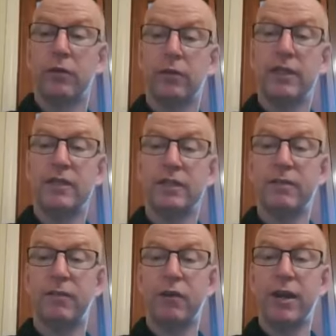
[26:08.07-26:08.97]
This is a
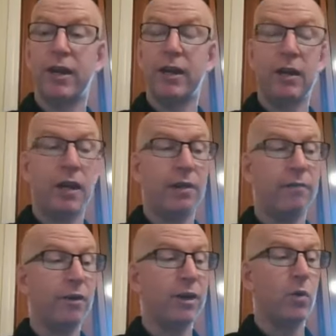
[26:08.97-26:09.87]
very
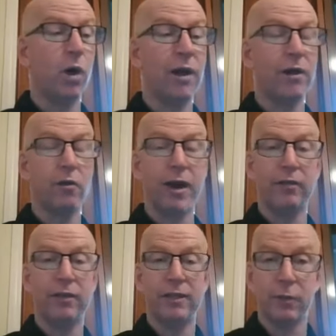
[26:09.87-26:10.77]
very quiet
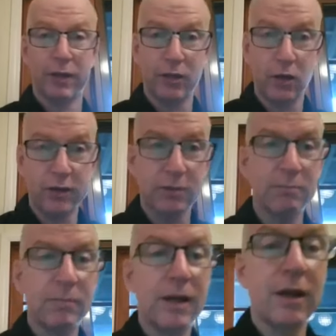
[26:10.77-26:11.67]
crowd this week, guys.
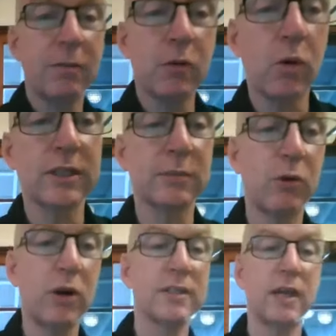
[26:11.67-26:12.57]
I'm quite
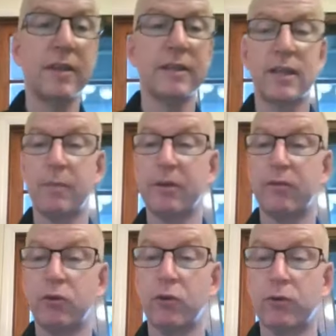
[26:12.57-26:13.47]
surprised nothing's coming
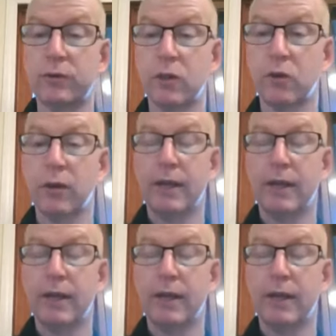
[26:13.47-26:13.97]
through. So